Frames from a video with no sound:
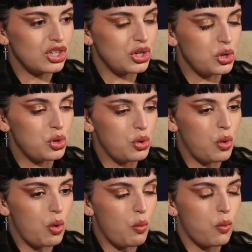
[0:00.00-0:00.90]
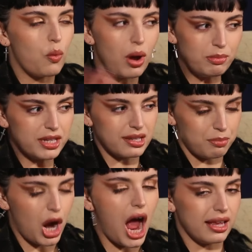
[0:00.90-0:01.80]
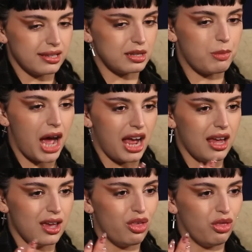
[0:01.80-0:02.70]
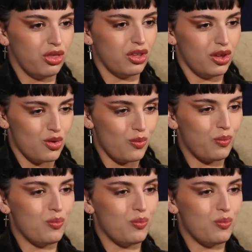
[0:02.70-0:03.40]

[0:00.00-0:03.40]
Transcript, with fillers: to one be surprised by the